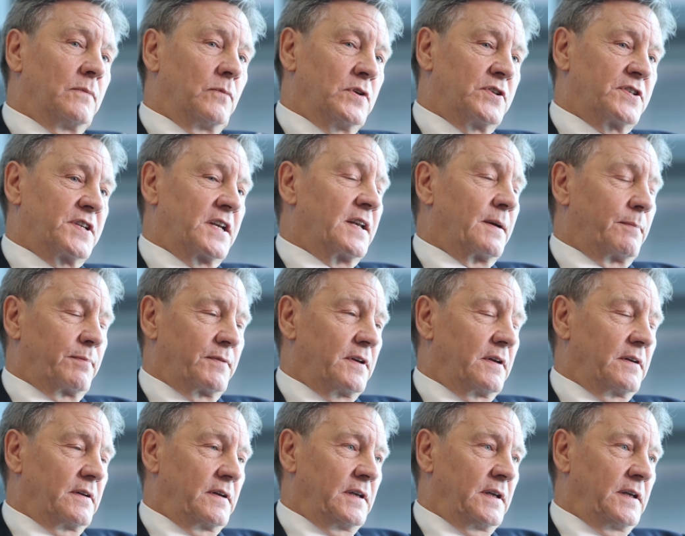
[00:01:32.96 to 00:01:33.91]
We set up
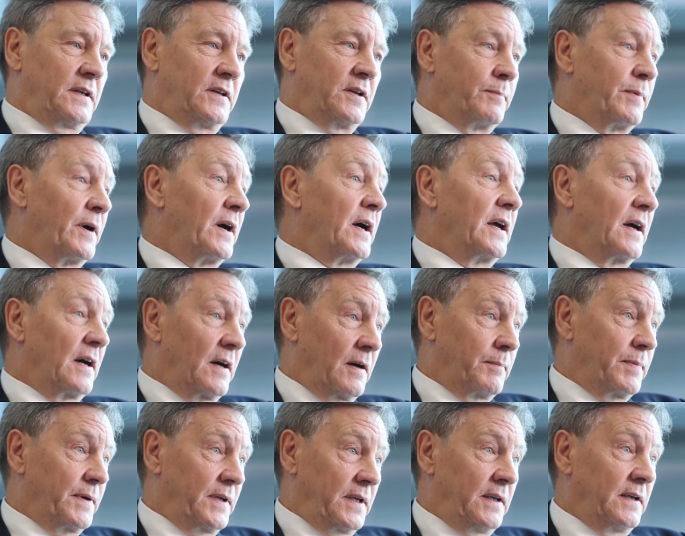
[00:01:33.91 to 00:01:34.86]
the Dubai
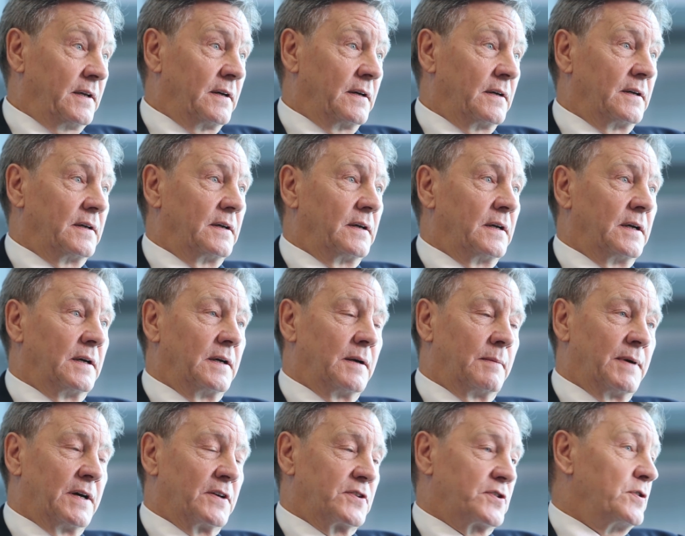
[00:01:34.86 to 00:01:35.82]
hub here
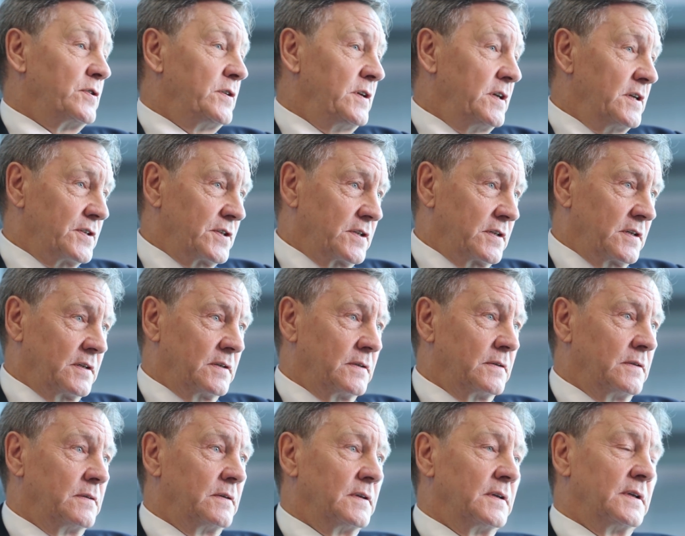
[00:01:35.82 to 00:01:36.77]
about 2 years
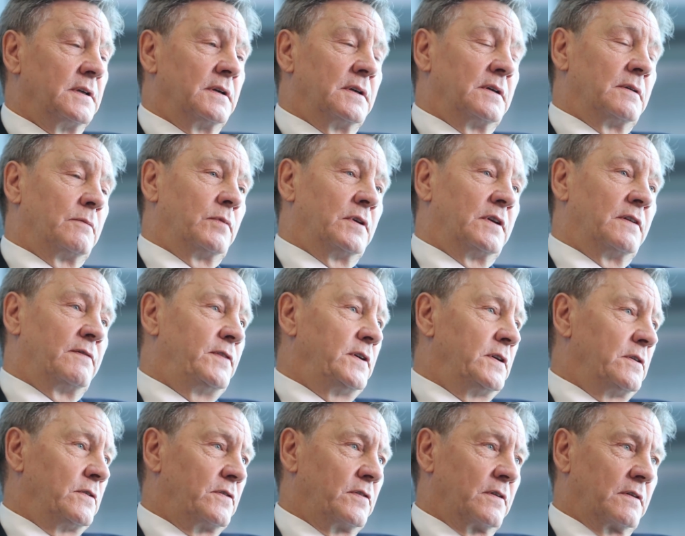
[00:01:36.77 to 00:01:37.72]
ago with a
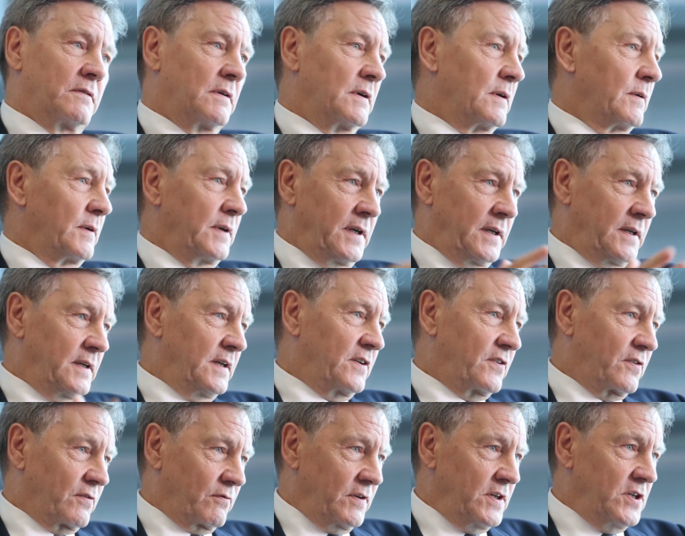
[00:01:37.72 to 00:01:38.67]
view to growing in
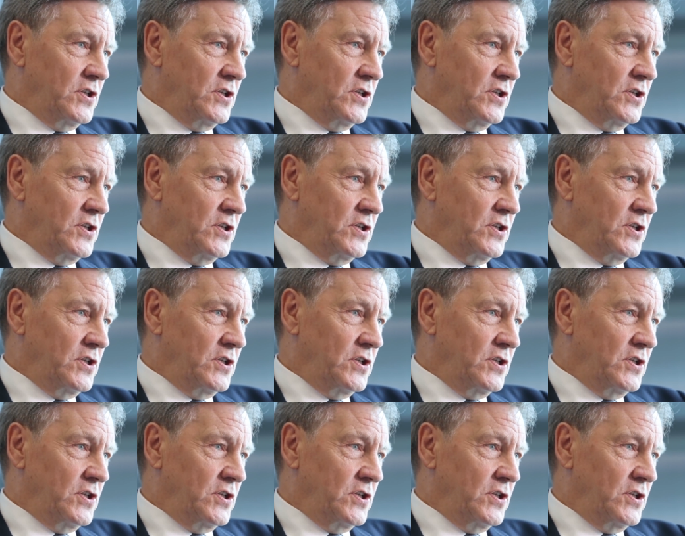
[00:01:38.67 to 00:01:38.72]
this